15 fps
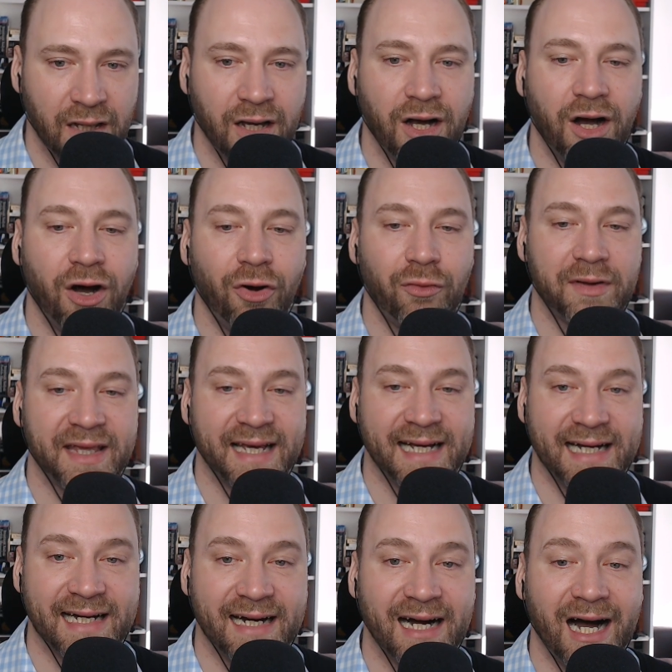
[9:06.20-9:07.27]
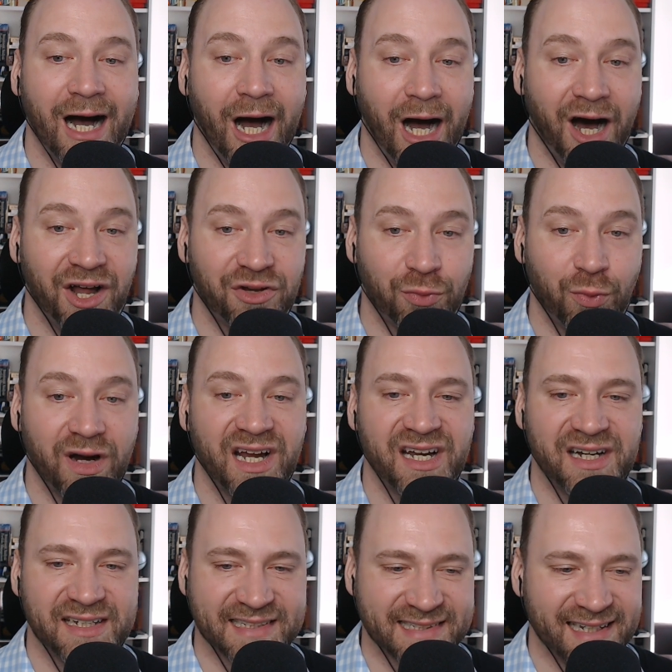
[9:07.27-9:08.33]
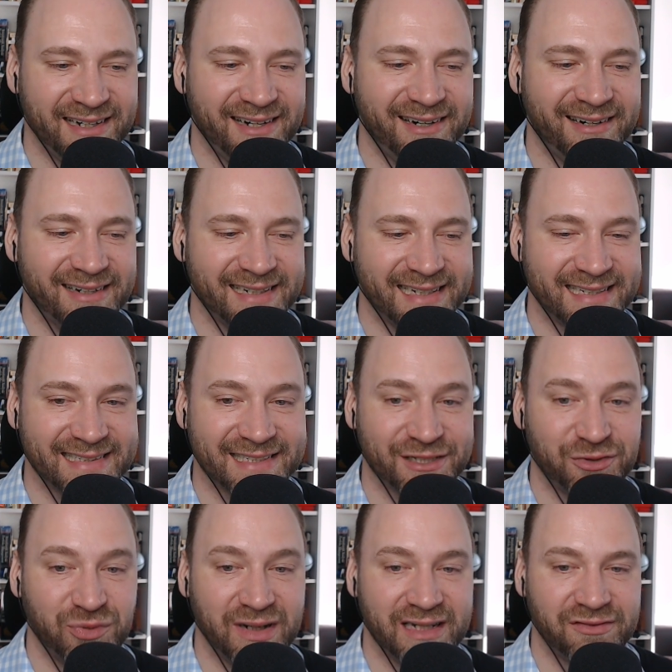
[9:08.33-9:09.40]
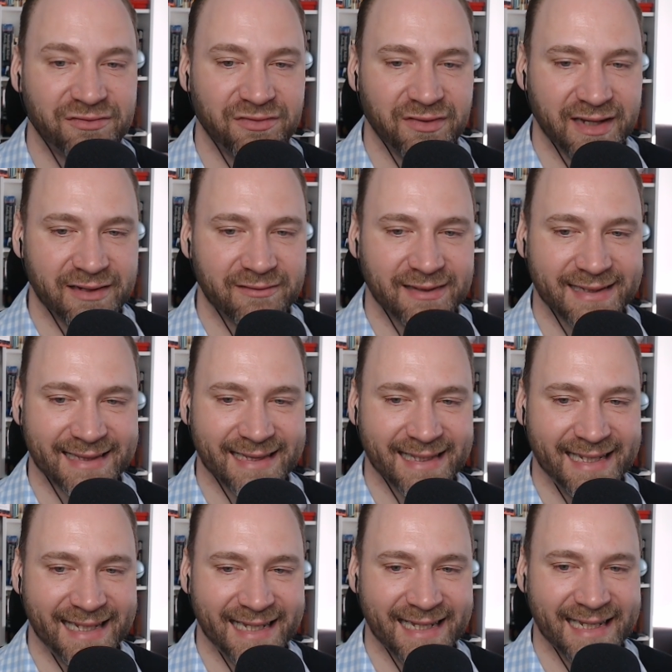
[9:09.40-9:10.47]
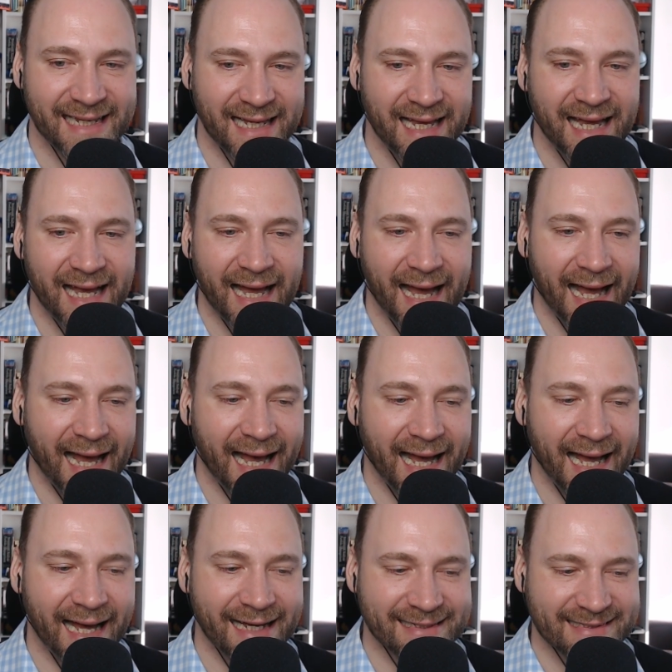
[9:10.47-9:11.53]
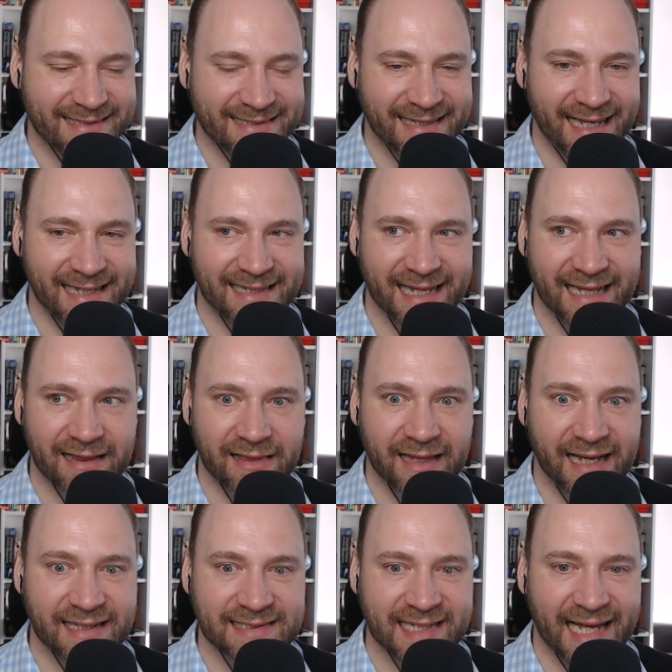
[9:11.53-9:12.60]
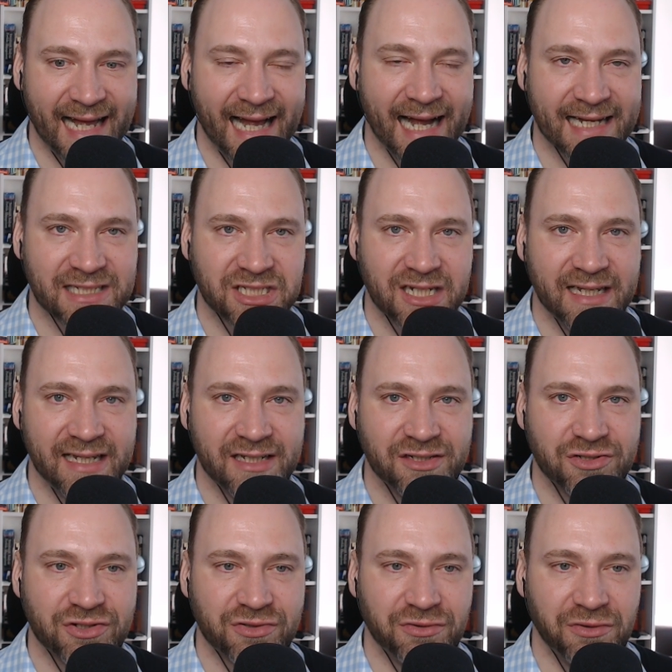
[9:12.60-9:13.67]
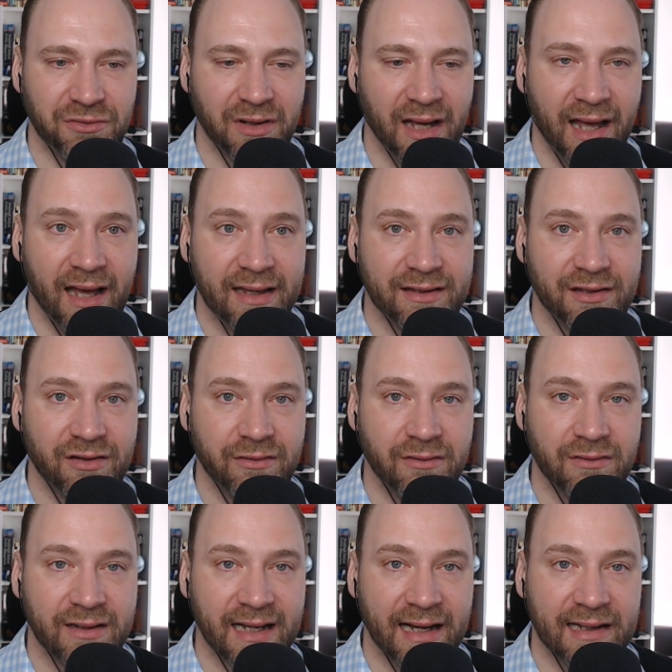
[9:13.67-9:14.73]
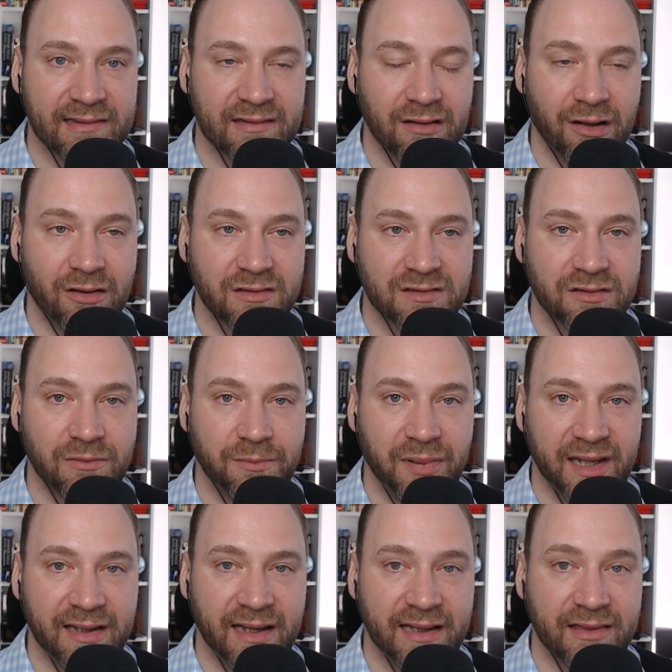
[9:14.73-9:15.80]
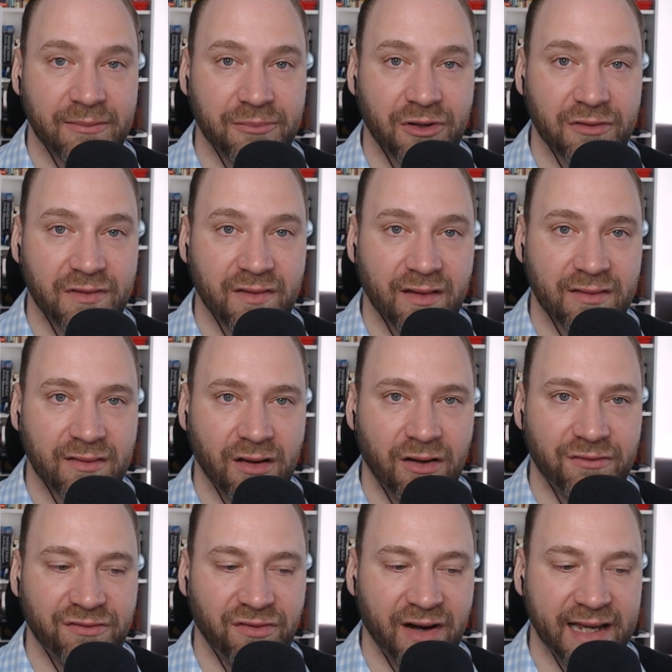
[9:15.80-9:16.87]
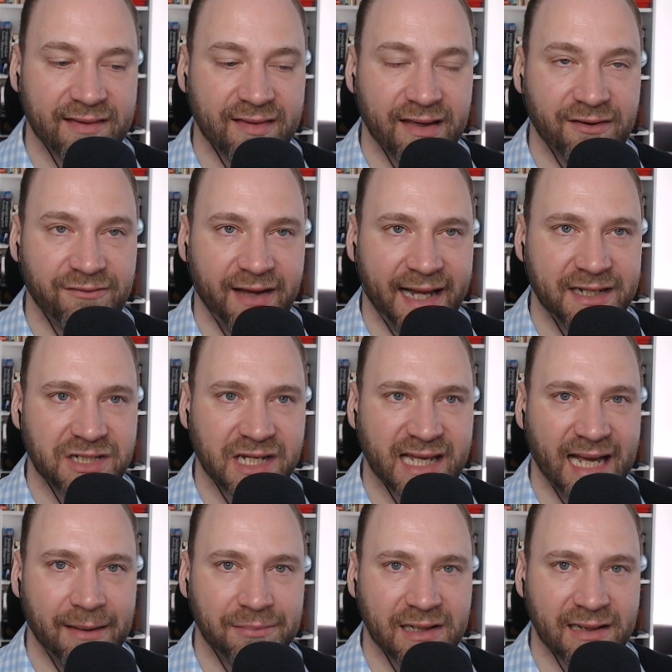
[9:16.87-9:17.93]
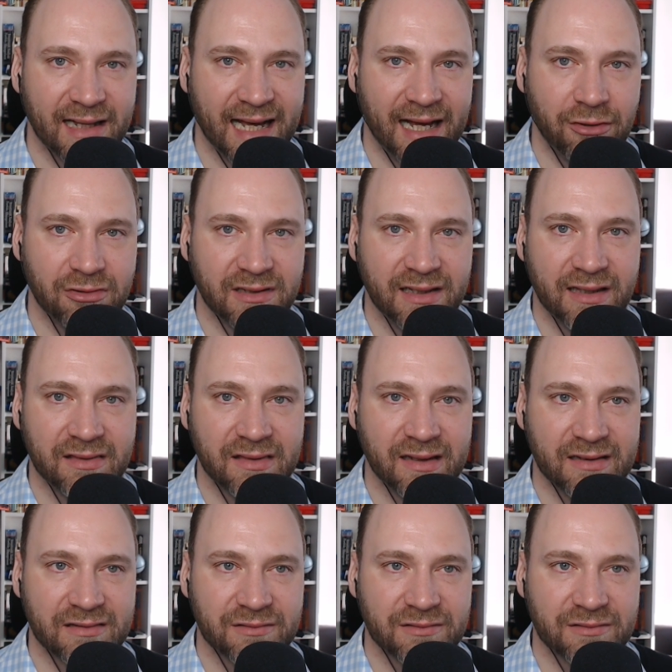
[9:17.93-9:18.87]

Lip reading: Oh yeah, hardware is hard is quite frequently said, and that's actually true. You guys also been in the process of raising venture capital. How did this